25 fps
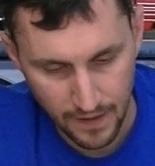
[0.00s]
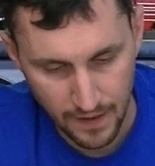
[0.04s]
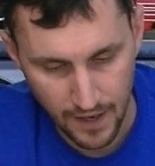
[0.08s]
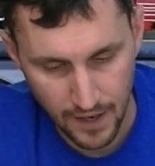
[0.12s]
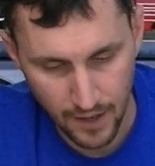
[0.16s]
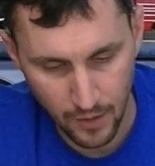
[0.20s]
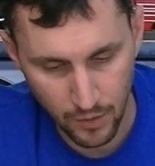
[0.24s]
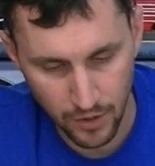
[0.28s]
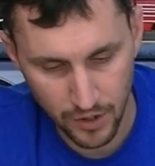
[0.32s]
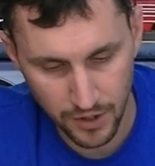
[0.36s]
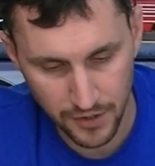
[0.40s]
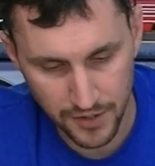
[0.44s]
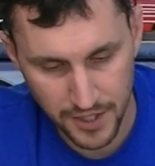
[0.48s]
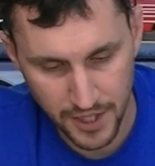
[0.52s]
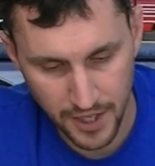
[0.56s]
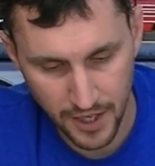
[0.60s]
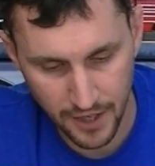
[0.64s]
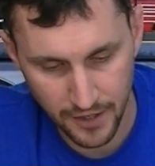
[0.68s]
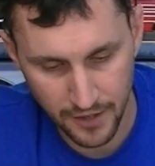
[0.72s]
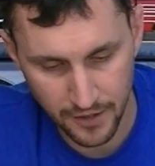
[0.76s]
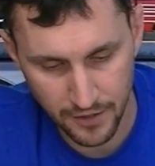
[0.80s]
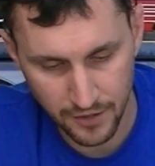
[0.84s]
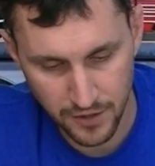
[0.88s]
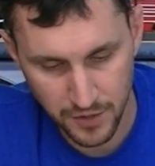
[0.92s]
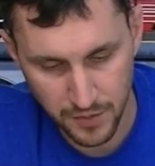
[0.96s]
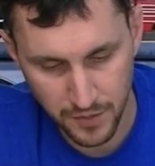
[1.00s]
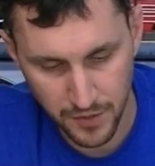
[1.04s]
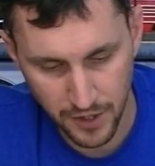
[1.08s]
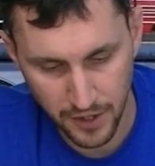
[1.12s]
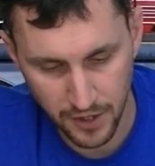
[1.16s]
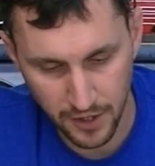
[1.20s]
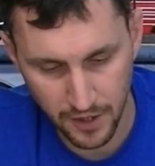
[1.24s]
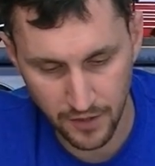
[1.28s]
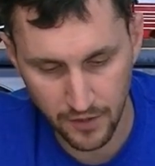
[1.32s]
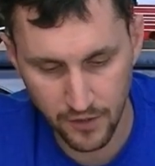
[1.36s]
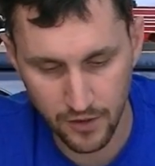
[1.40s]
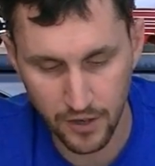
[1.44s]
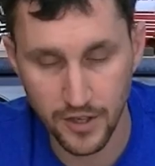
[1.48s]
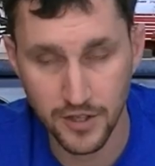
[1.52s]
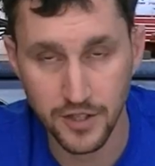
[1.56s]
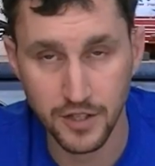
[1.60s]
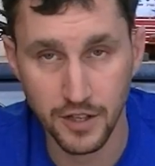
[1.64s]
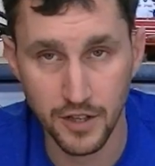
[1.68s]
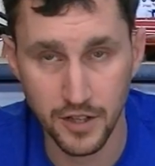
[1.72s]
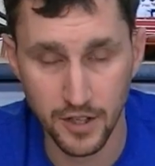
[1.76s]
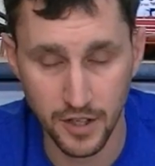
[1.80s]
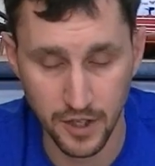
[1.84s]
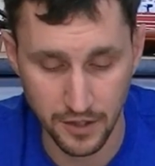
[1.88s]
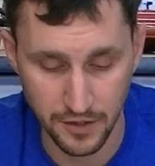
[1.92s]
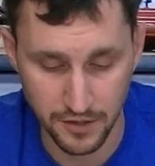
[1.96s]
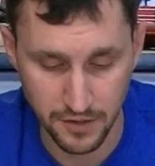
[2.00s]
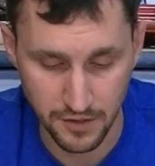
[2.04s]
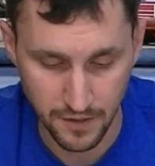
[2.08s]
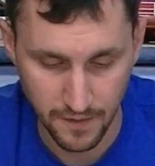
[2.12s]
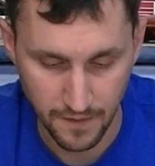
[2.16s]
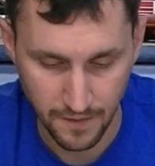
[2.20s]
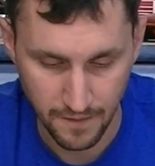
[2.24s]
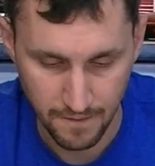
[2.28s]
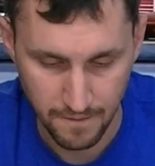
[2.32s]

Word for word: I will tell you, speaking of crunchy things,